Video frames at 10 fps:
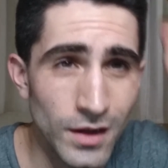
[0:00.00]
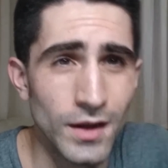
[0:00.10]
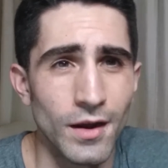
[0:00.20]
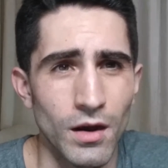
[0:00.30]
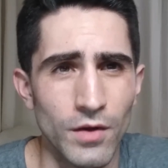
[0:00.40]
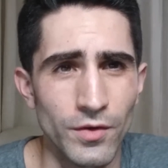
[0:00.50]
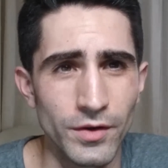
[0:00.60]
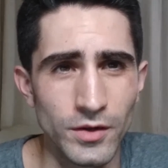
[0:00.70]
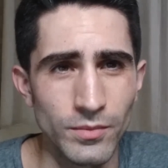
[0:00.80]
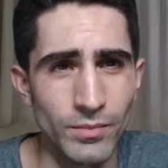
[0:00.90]
However,
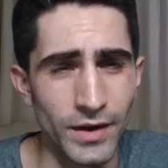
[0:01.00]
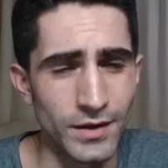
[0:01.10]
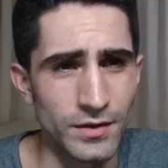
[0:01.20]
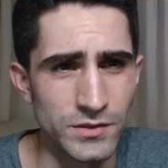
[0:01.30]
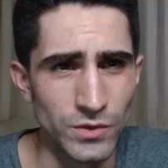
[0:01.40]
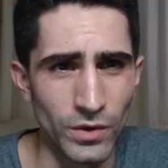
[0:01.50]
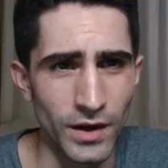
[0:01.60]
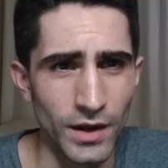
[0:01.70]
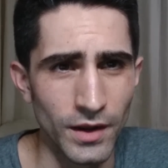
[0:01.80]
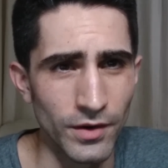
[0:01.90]
you might get a sore
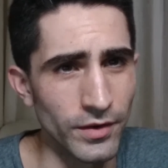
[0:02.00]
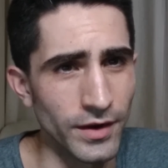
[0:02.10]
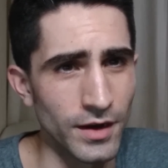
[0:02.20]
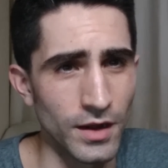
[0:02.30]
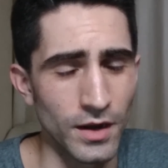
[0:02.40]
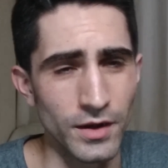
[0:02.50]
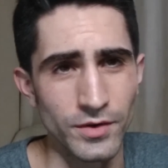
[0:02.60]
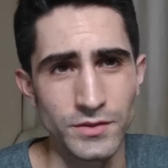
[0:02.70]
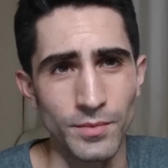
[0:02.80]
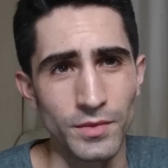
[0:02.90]
head or get a headache or
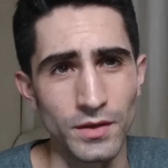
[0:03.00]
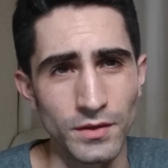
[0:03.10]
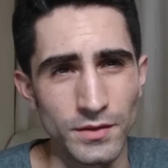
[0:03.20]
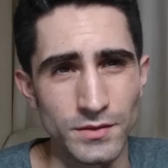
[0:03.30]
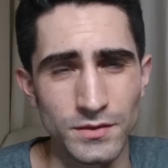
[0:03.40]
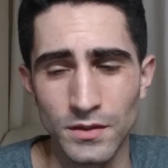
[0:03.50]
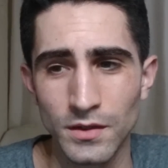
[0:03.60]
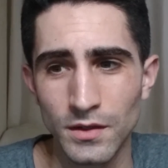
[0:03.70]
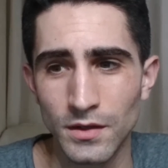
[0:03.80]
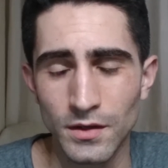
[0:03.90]
something because
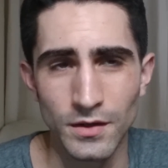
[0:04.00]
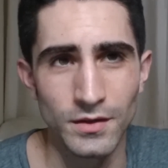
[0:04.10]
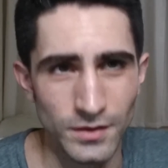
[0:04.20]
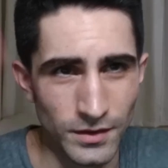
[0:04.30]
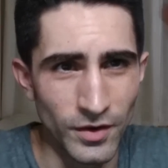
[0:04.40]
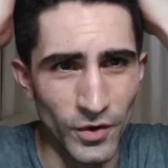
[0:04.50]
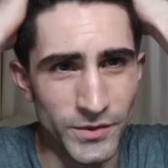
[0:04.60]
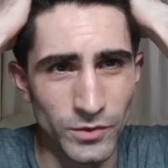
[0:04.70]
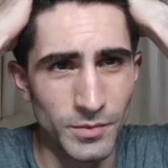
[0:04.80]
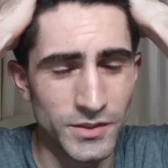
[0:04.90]
you don't always
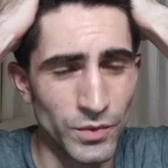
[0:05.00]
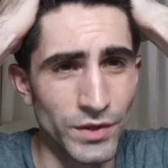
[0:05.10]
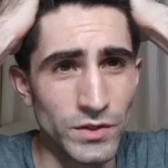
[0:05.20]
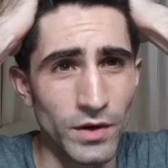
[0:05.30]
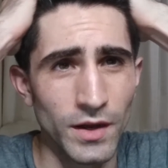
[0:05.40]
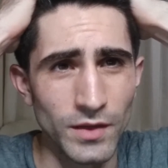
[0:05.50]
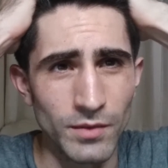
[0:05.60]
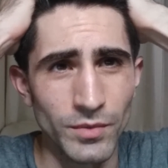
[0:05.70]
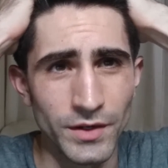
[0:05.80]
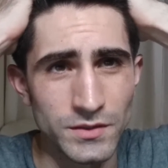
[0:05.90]
want to be squeezing your head that
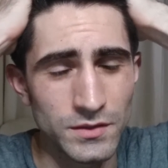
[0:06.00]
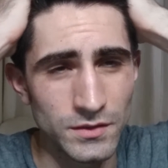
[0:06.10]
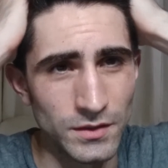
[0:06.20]
much.